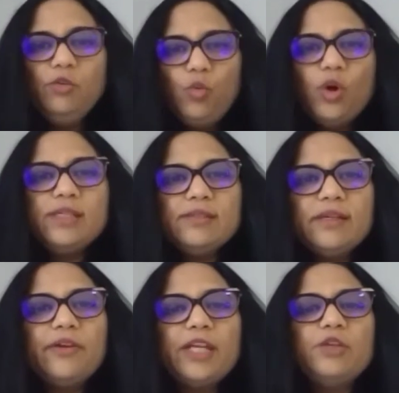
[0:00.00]
What is the
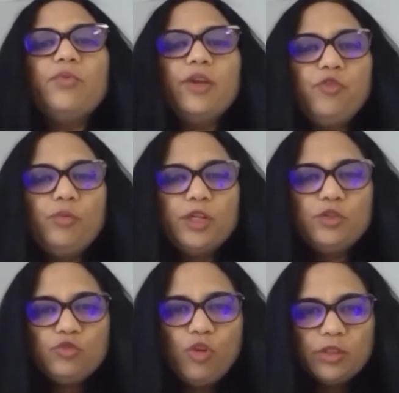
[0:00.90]
right way for me to
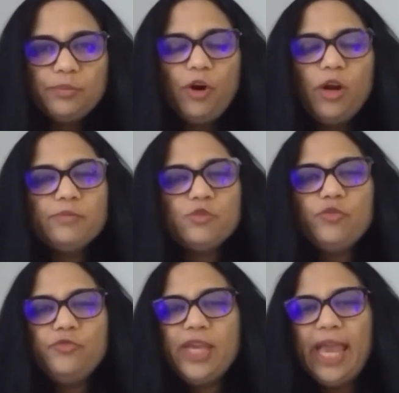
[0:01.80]
solve the problem? So
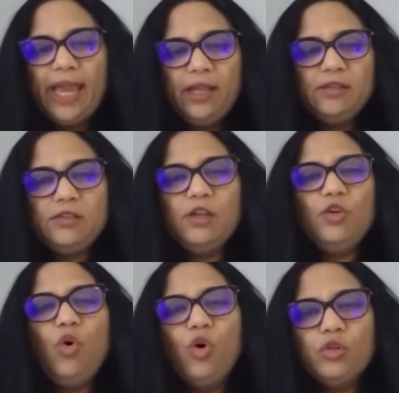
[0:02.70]
we answer
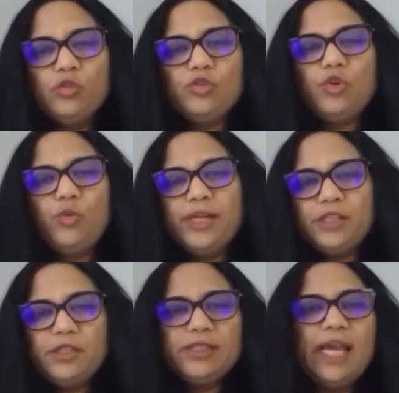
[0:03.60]
all those
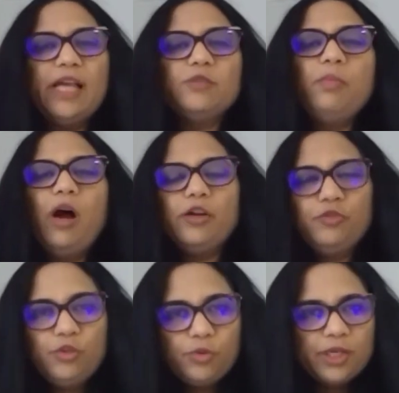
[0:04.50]
questions as part
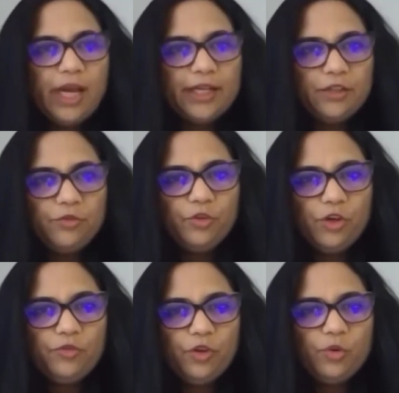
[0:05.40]
of our guided
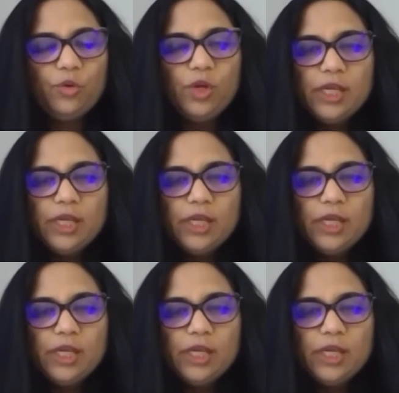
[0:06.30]
workflow.